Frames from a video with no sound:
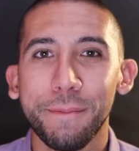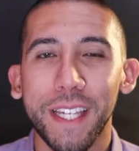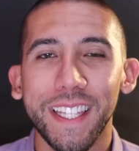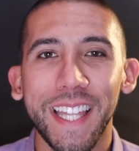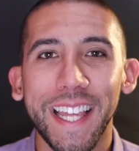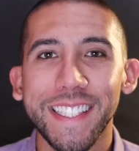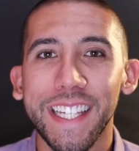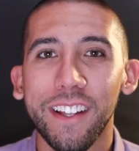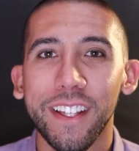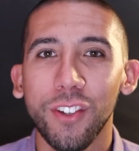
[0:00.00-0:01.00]
like
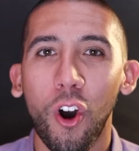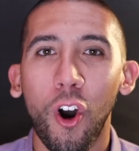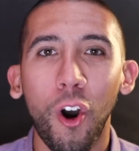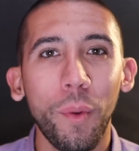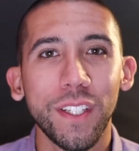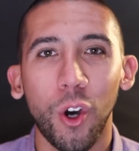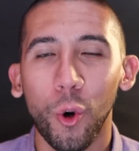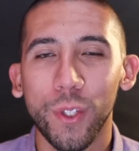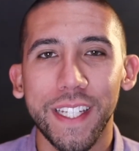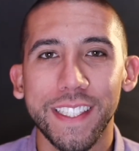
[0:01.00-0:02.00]
Lansdale is always
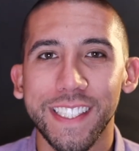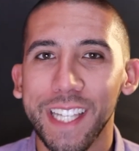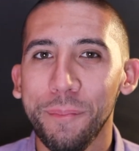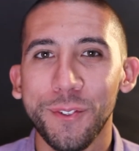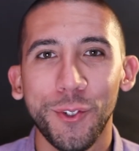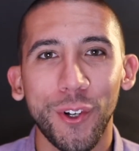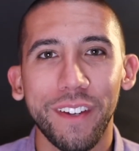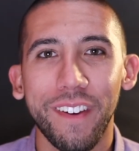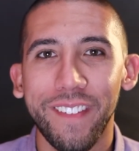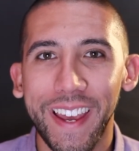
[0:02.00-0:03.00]
holding some sort
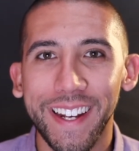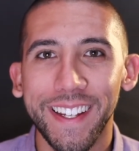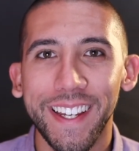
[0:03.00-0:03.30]
of event